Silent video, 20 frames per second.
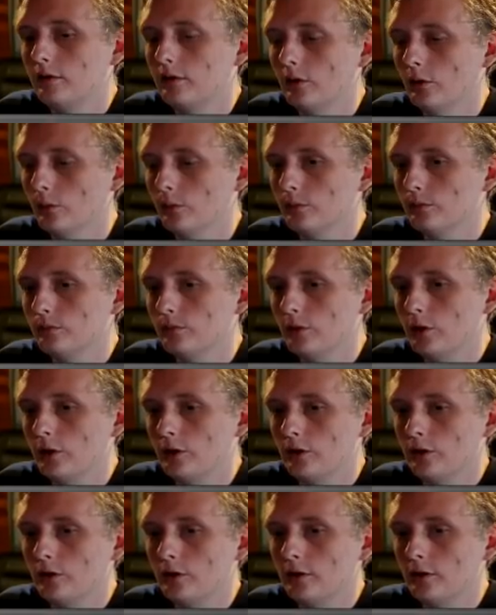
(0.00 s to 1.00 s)
Nope.
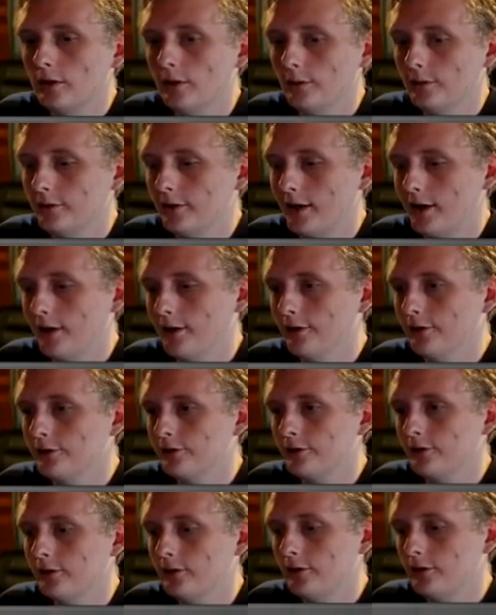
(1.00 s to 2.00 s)
That would tie
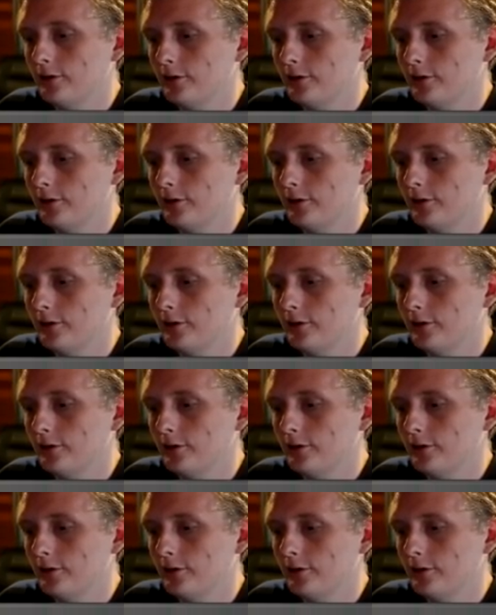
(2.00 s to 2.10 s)
us.